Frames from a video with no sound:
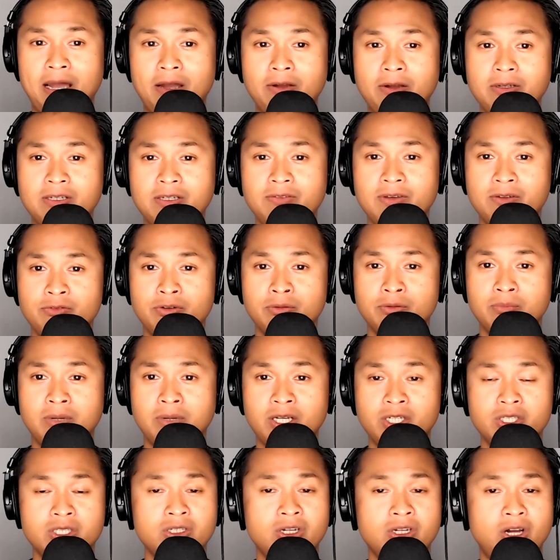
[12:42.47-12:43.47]
of
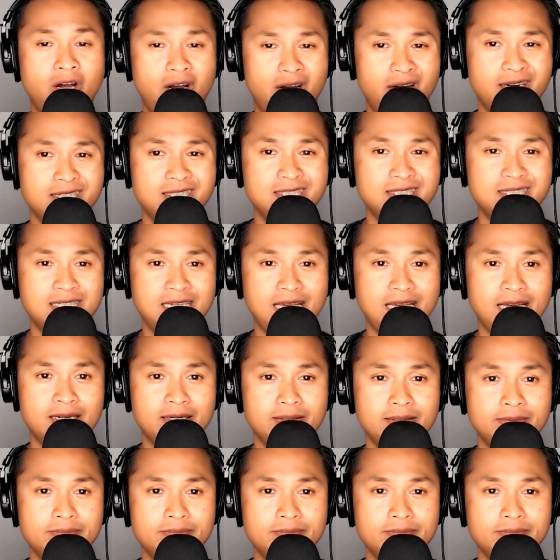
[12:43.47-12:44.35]
information on a scale.